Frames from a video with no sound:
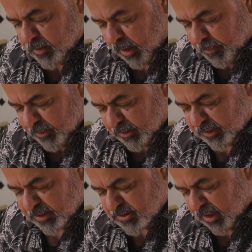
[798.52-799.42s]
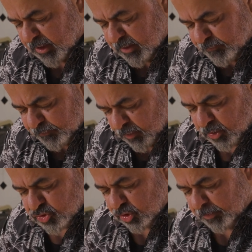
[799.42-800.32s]
I mean, they discolor.
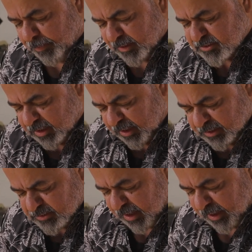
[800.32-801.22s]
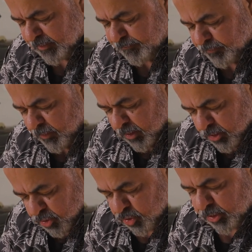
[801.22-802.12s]
So the best thing is that
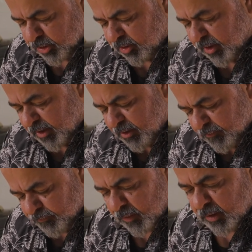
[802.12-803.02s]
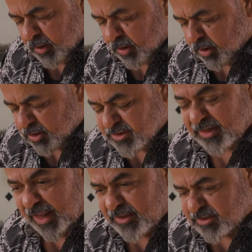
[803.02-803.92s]
you literally
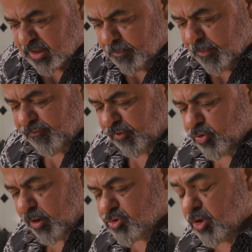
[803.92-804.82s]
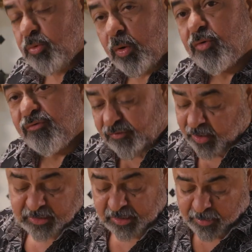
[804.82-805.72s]
slice them before you actually want to
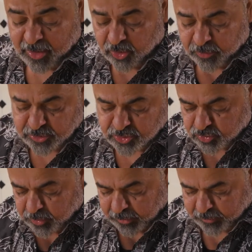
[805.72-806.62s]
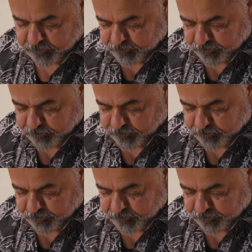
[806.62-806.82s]
fry them. I always do that.